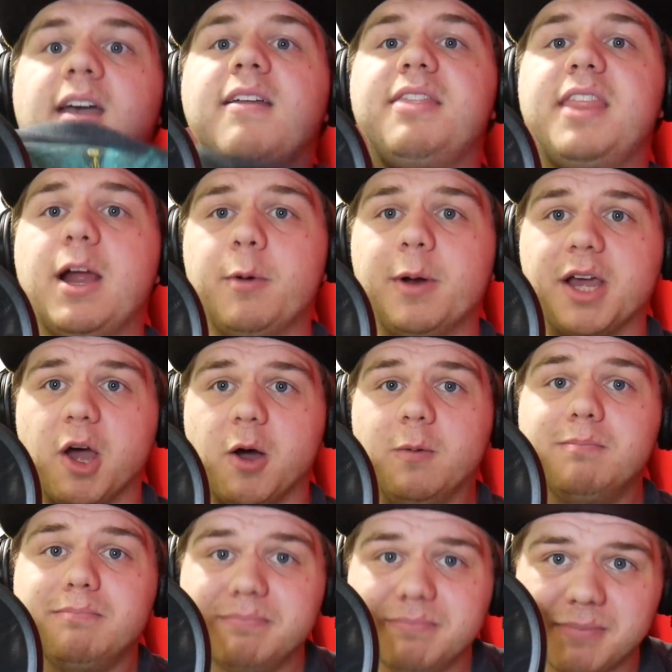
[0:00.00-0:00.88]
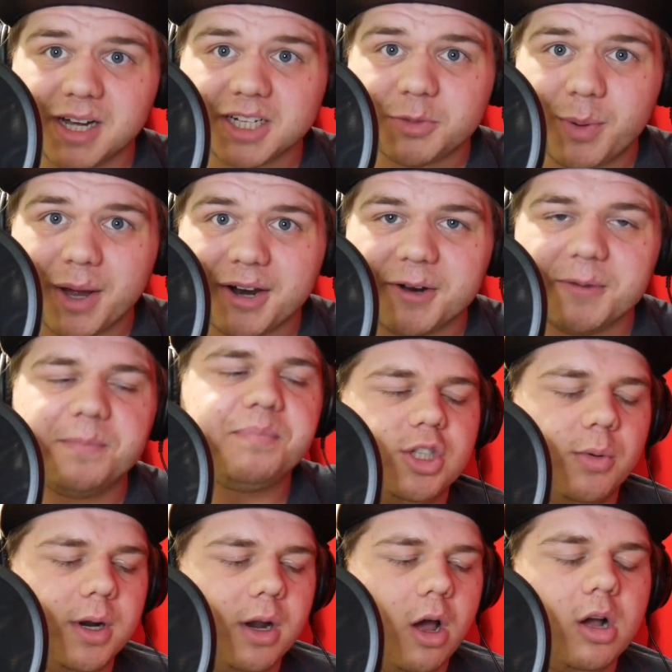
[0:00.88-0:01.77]
There we go. Much better.
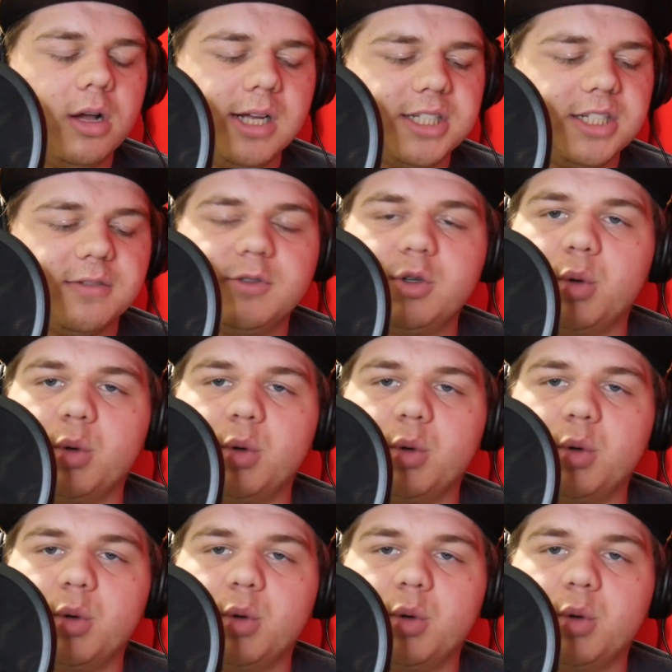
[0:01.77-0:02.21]
So in August of